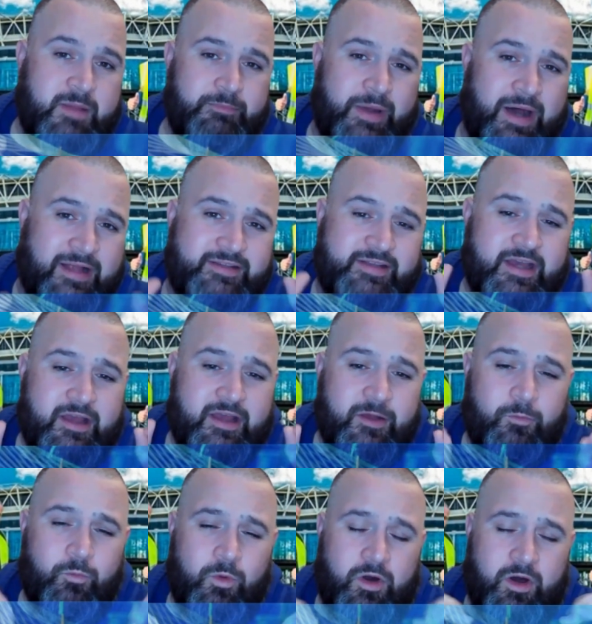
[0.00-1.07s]
But
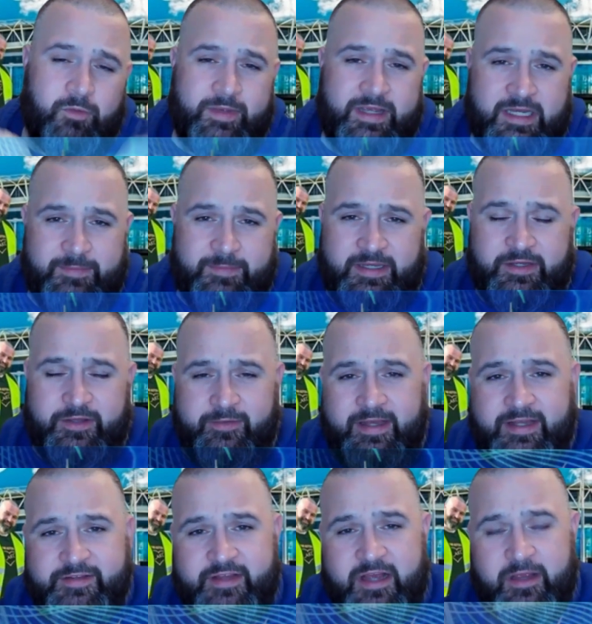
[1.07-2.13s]
what are we going to be doing?
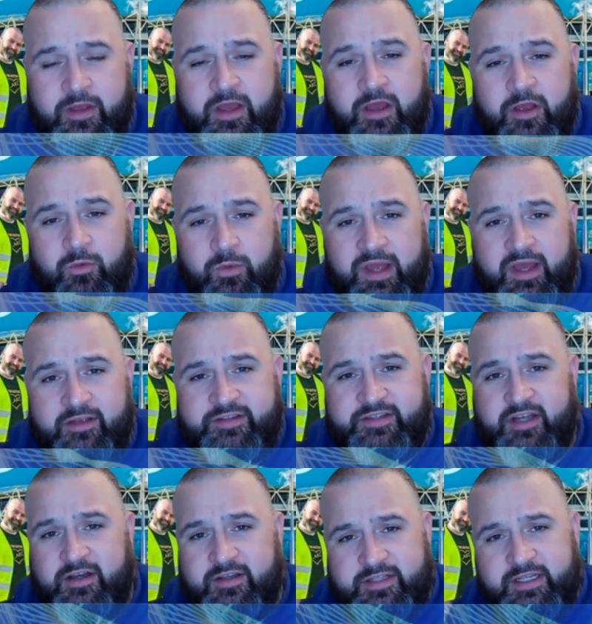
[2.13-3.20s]
So we are
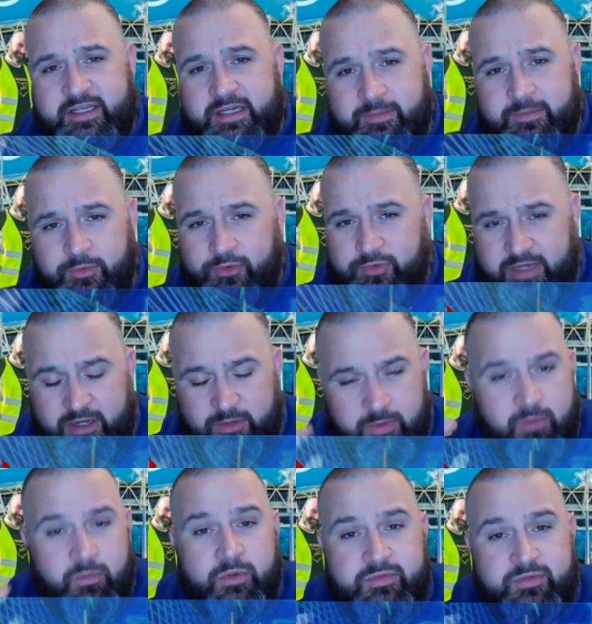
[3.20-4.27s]
starting in the morning, and we
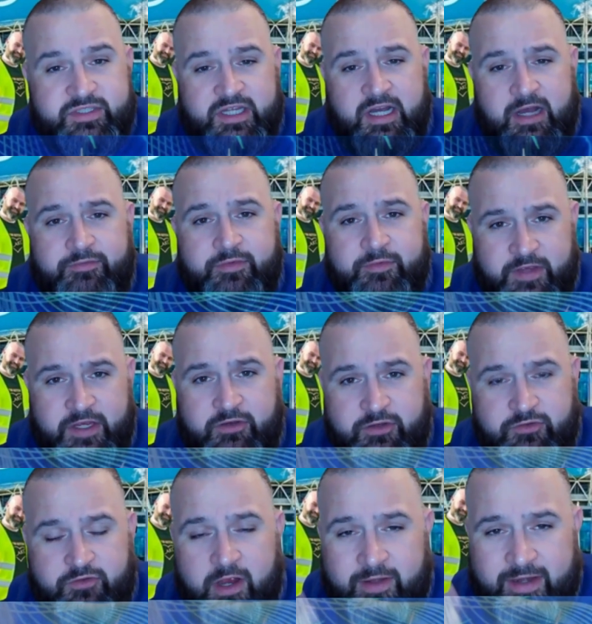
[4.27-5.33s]
will start from Vicarage
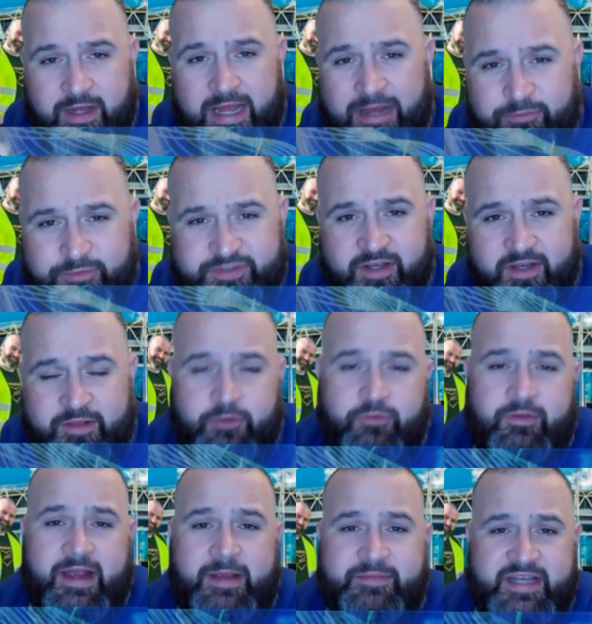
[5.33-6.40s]
Road outside the
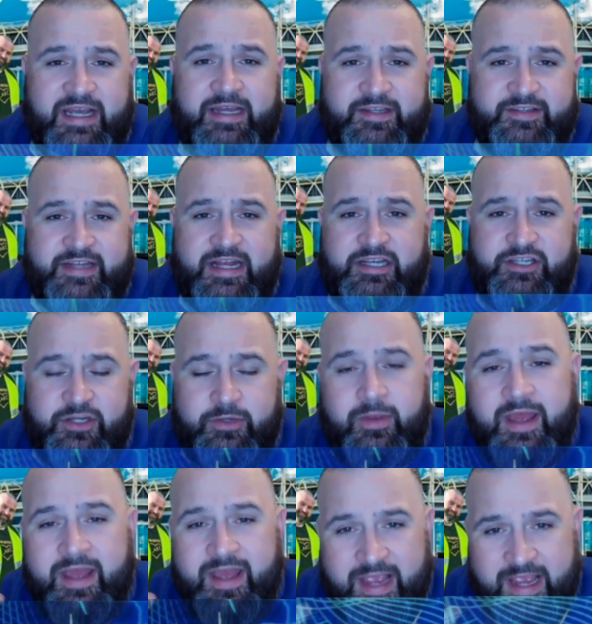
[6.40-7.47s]
Graham Taylor statue
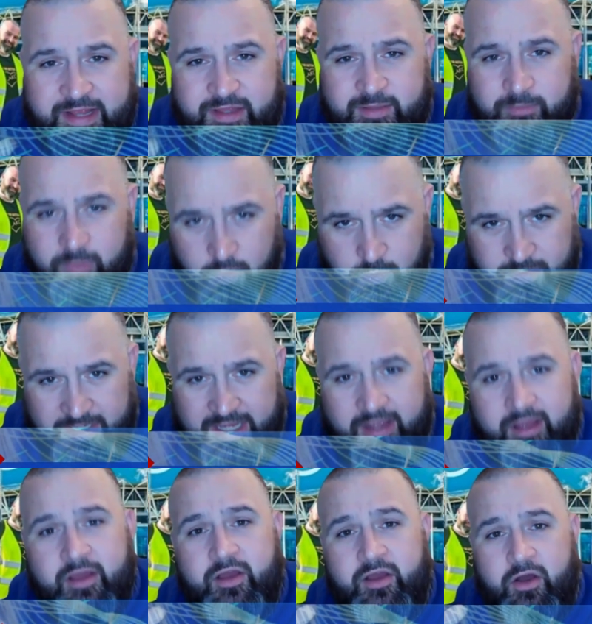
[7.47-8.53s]
in the morning
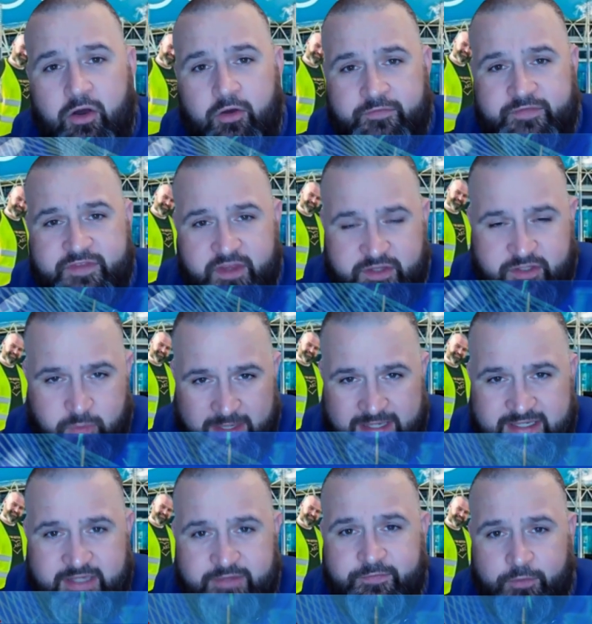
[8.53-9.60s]
of the
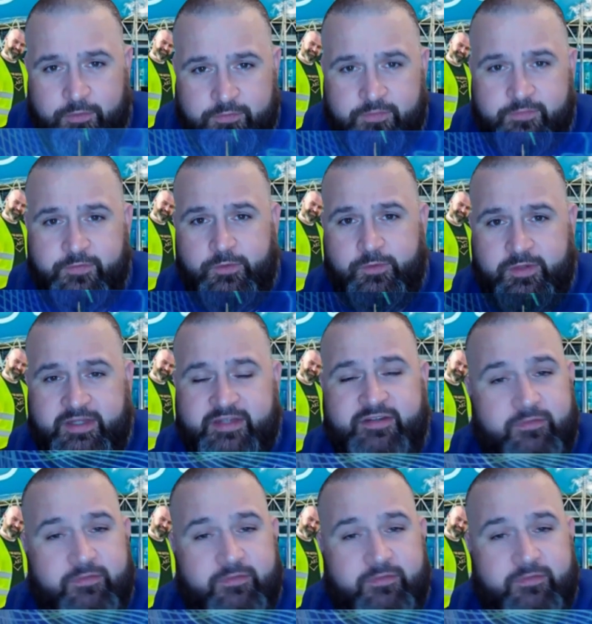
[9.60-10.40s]
24th of August.